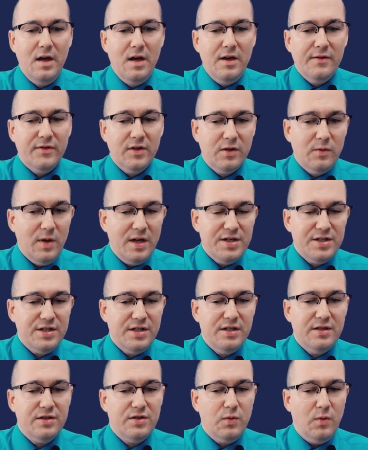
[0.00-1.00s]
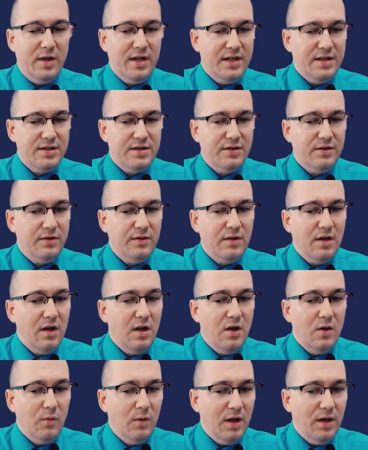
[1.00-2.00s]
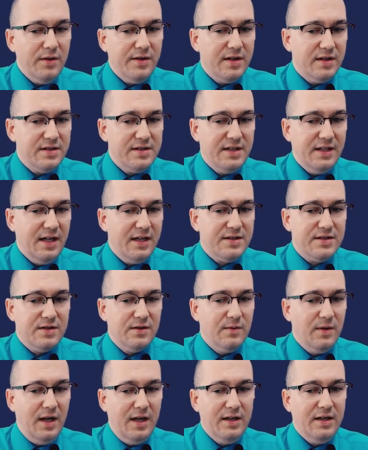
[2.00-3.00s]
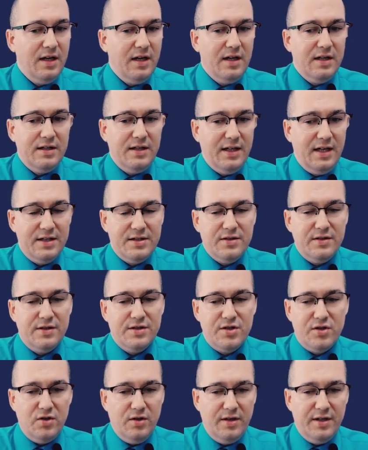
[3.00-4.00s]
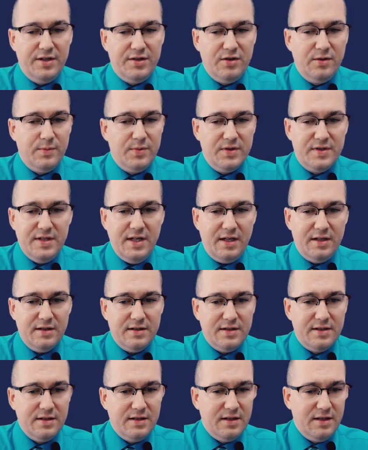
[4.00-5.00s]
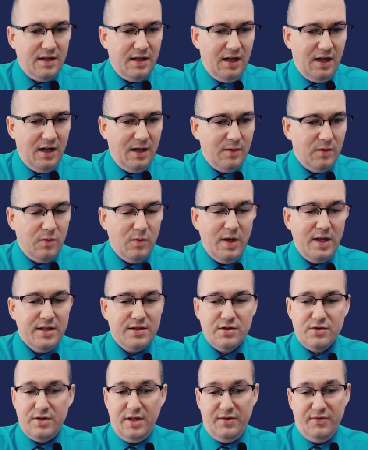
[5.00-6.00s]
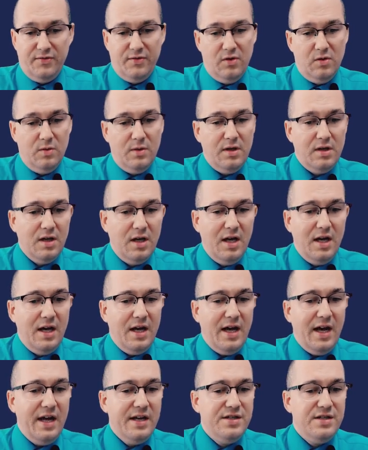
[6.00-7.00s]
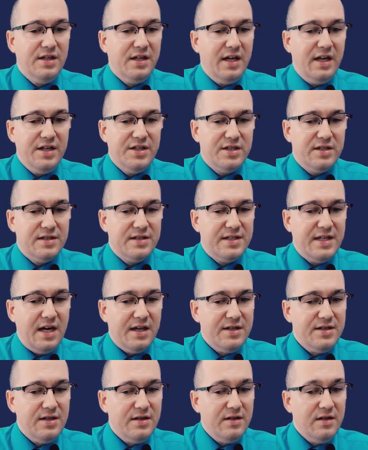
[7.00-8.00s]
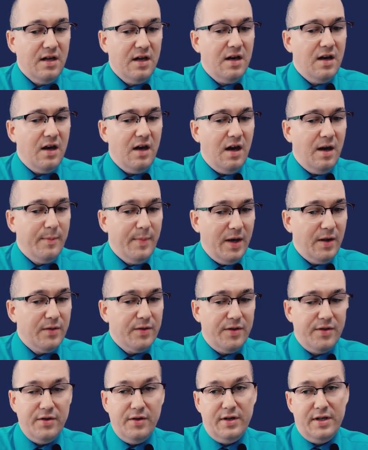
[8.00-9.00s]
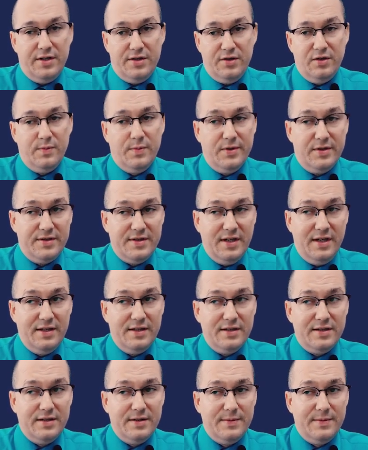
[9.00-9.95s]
For question 22, well, there's the answer, right? The answer is 32%. Quite straightforward. Education sector, about 32%.